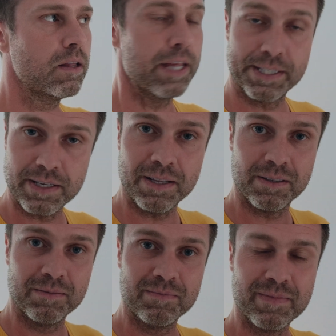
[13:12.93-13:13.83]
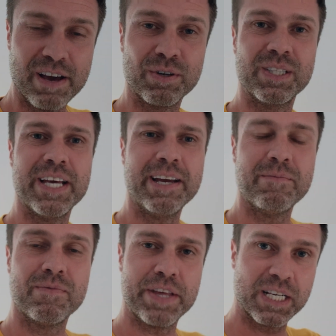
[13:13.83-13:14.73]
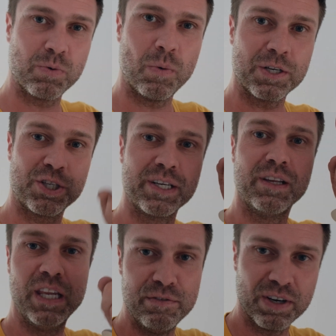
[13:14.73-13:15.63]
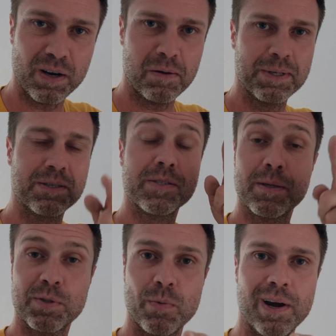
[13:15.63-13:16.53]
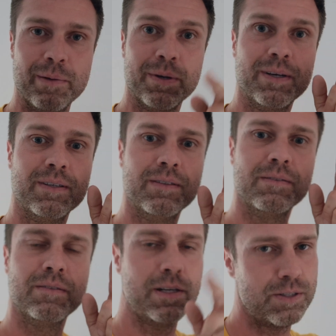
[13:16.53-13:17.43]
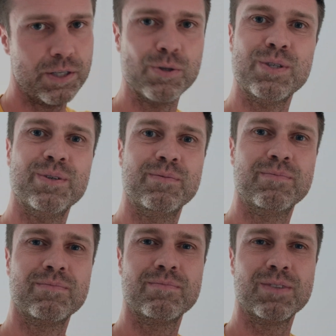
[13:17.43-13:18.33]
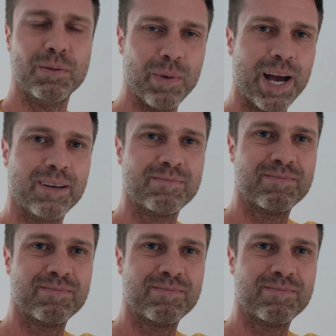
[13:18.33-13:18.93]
That's it. Have a good day. Thanks for watching. Leave a comment, subscribe, and see you soon. Goodbye.